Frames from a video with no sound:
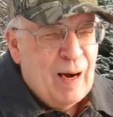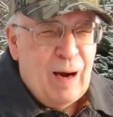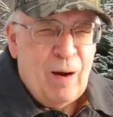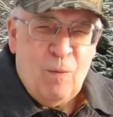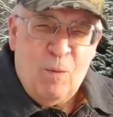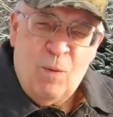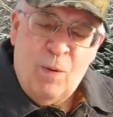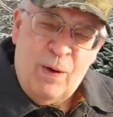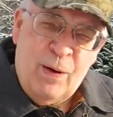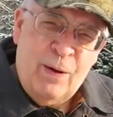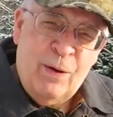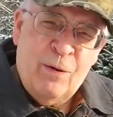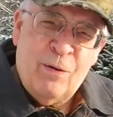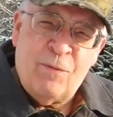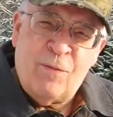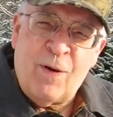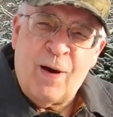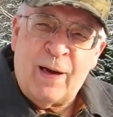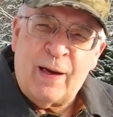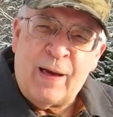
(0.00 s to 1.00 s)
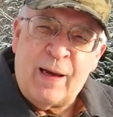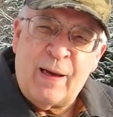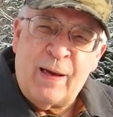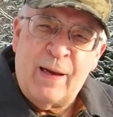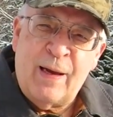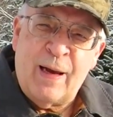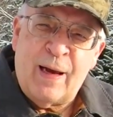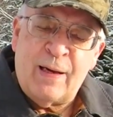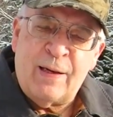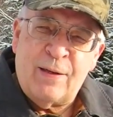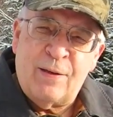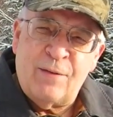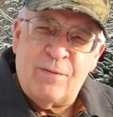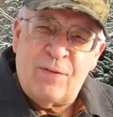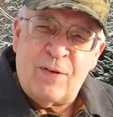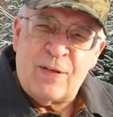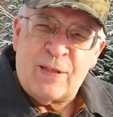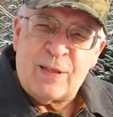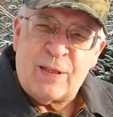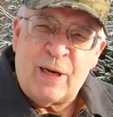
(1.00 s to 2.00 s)
I wonder if I could get to
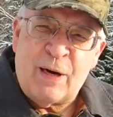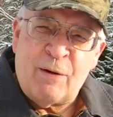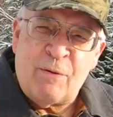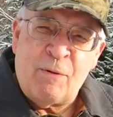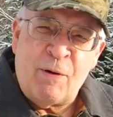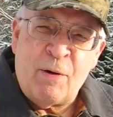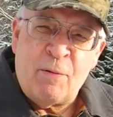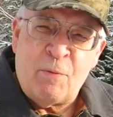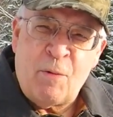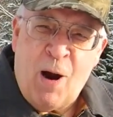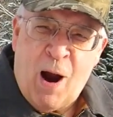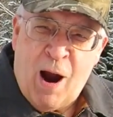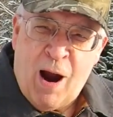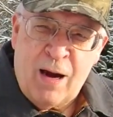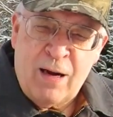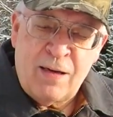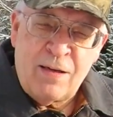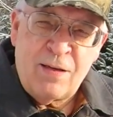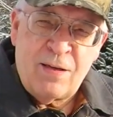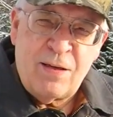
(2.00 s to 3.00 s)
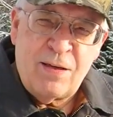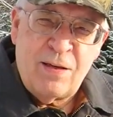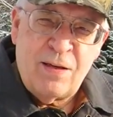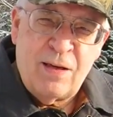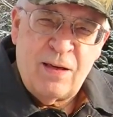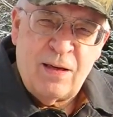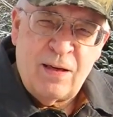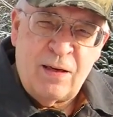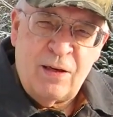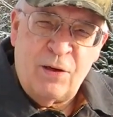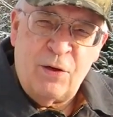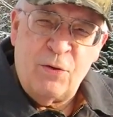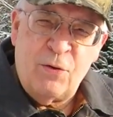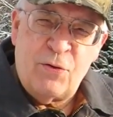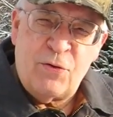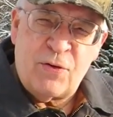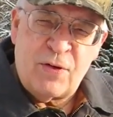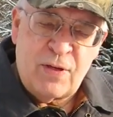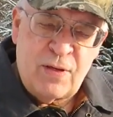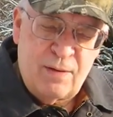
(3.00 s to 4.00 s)
Viscary Rocks
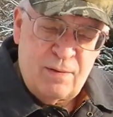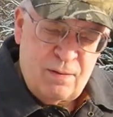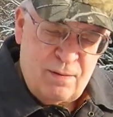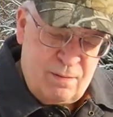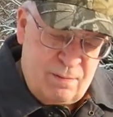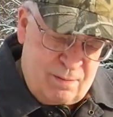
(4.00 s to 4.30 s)
using